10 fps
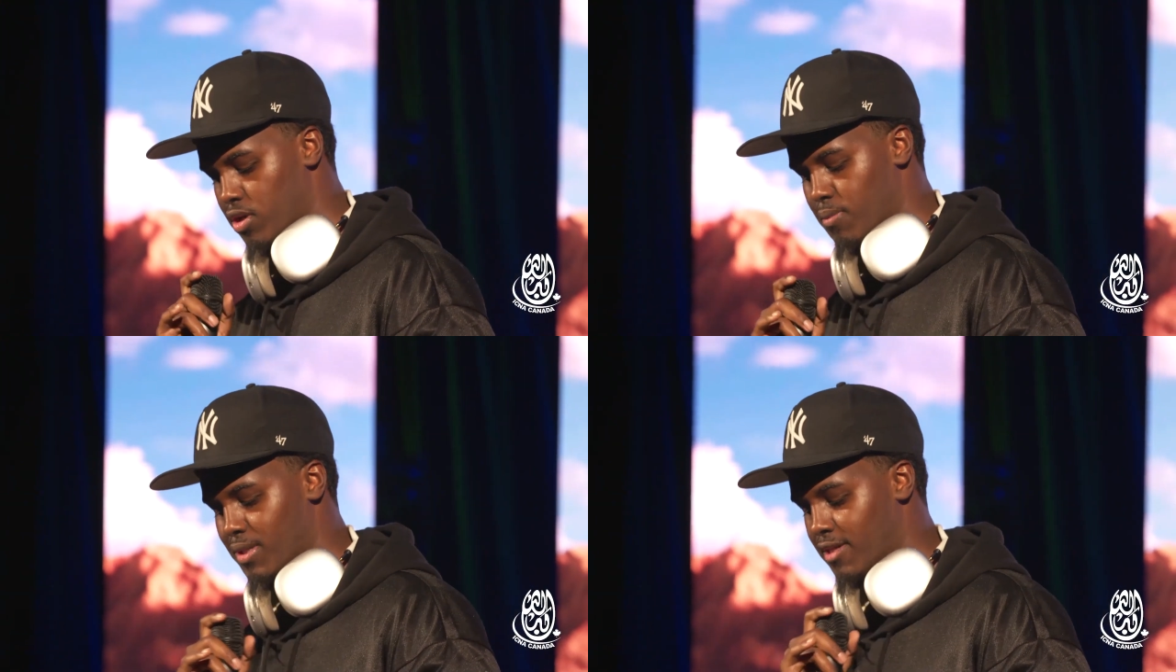
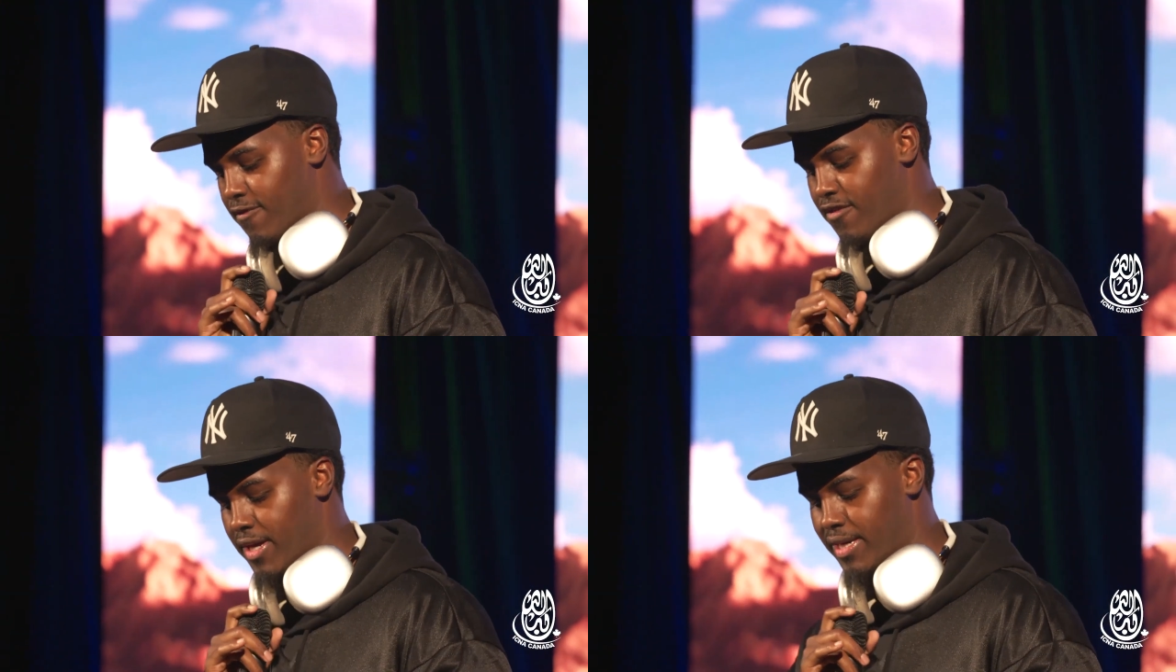but they
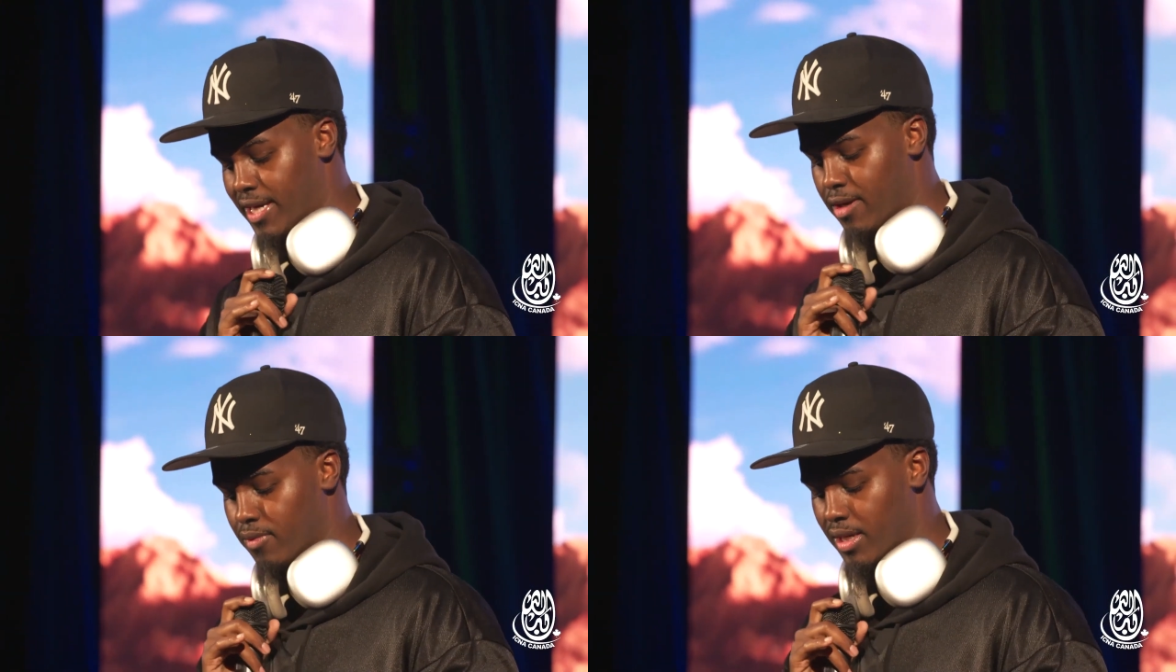fake,
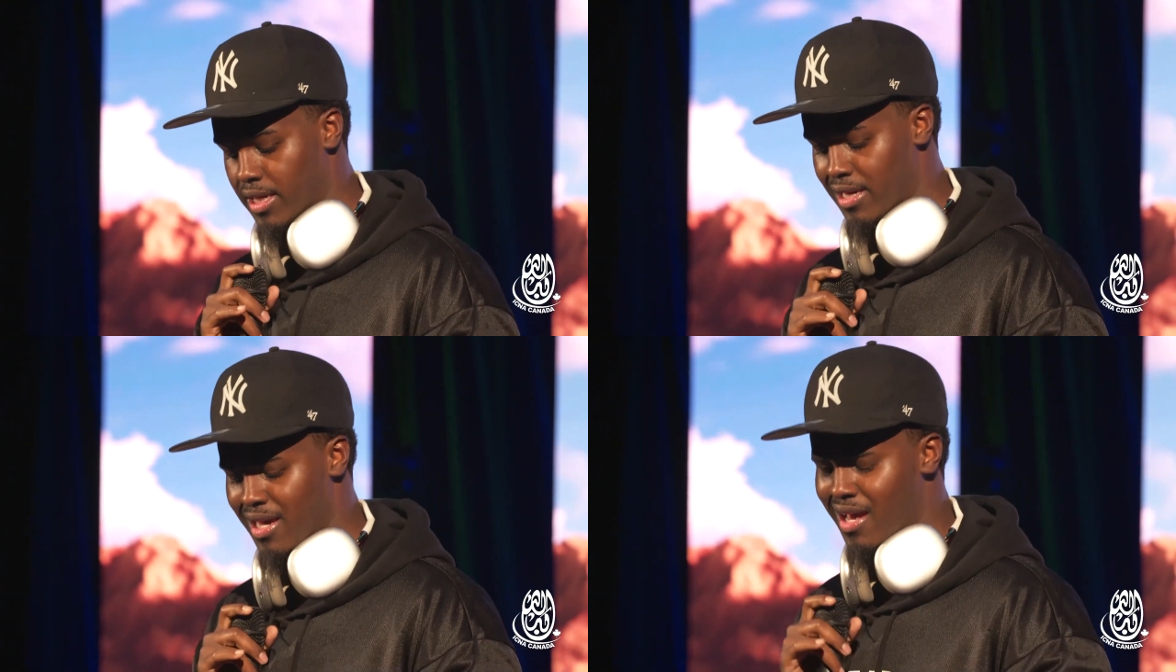can't relate.
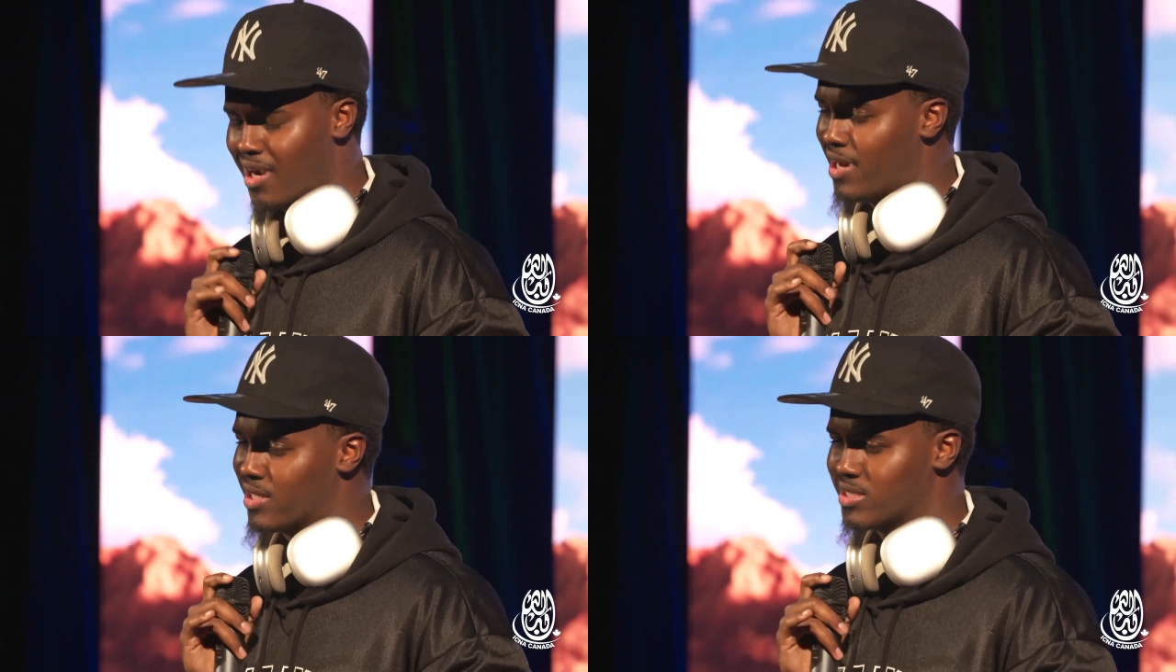
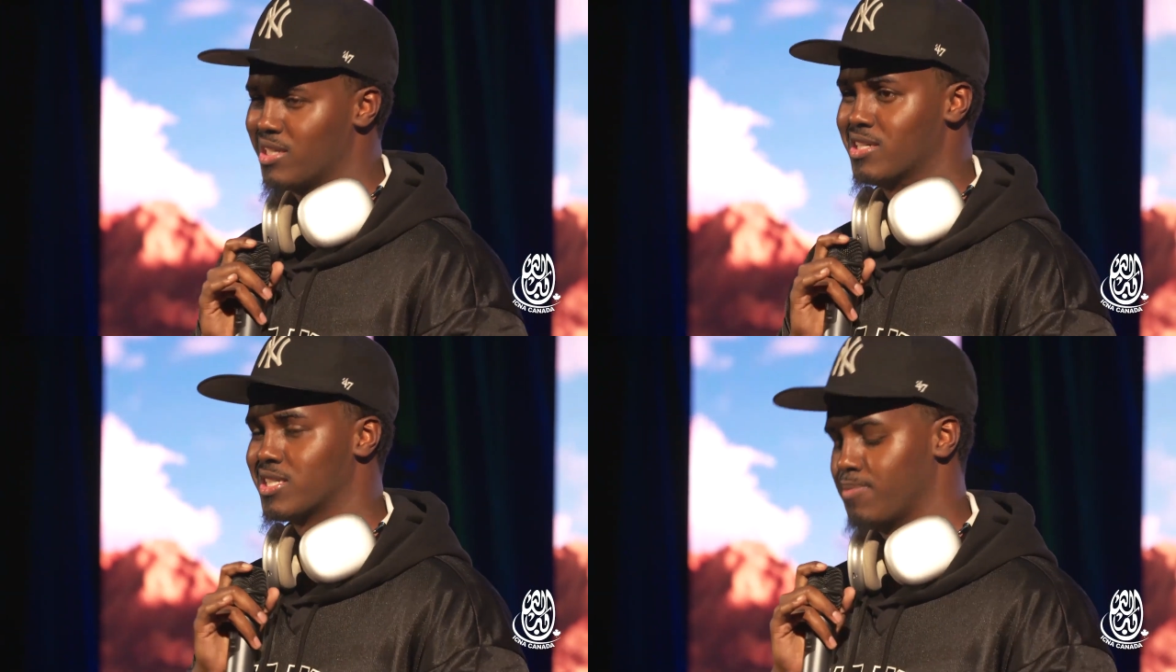Honestly,
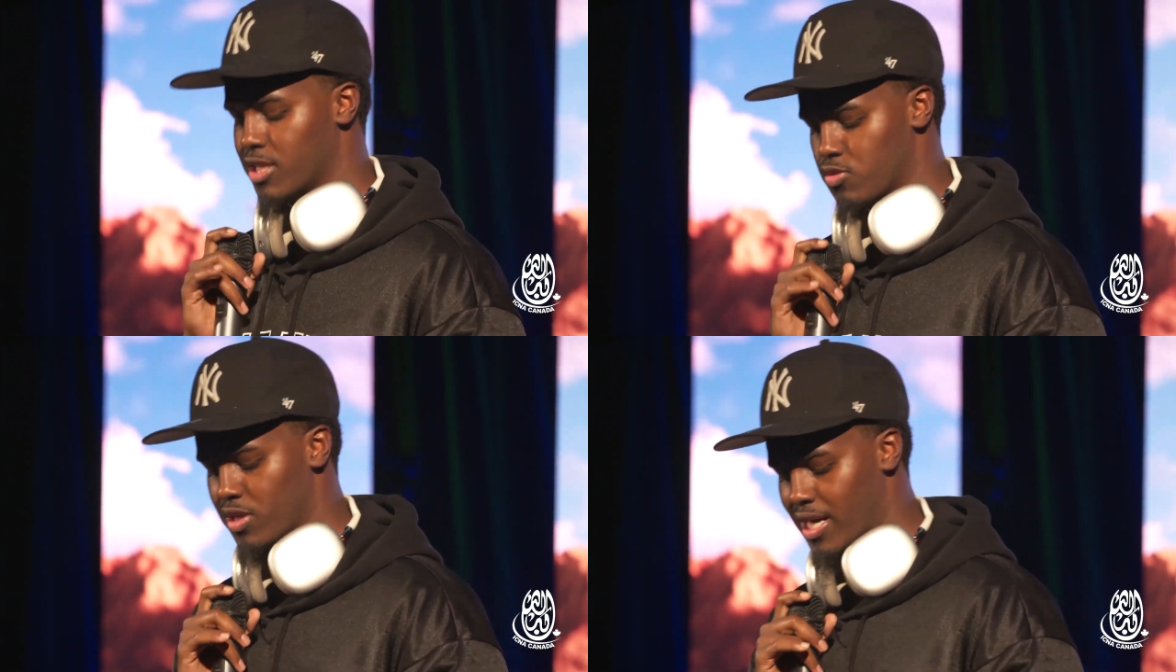it's a
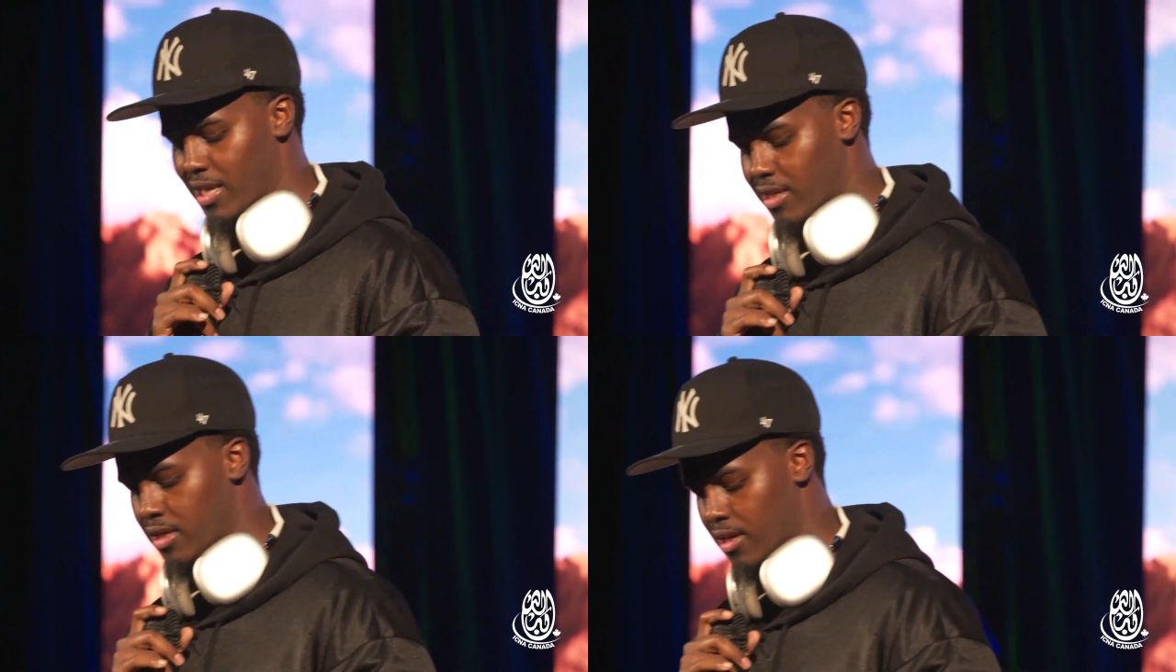mixed
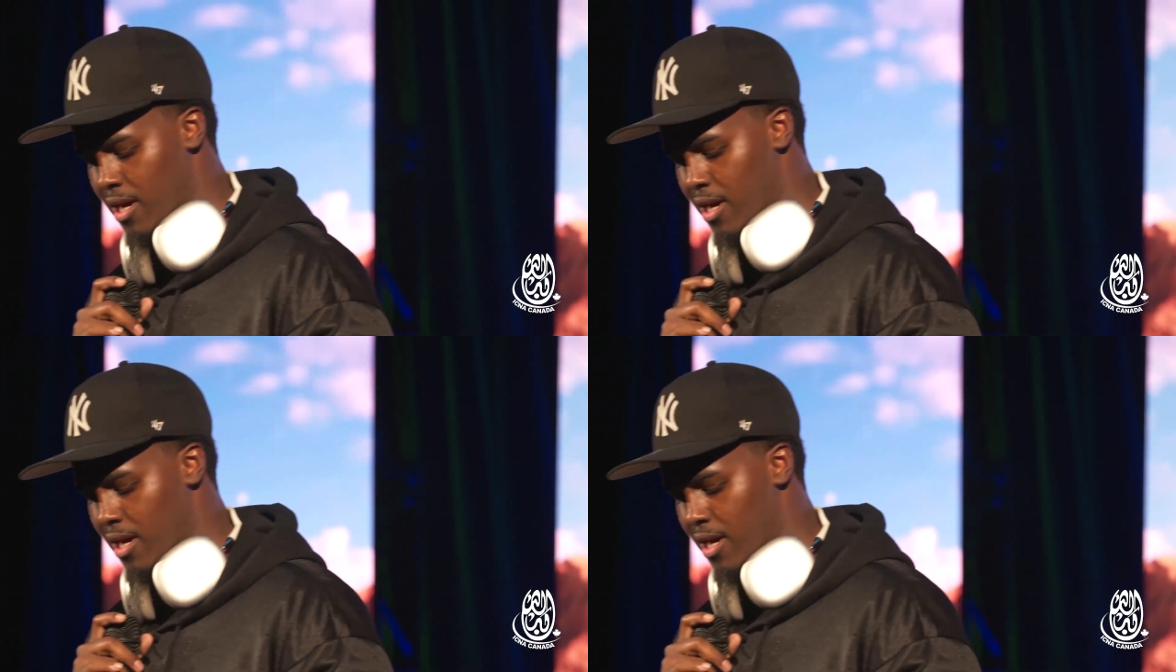reality.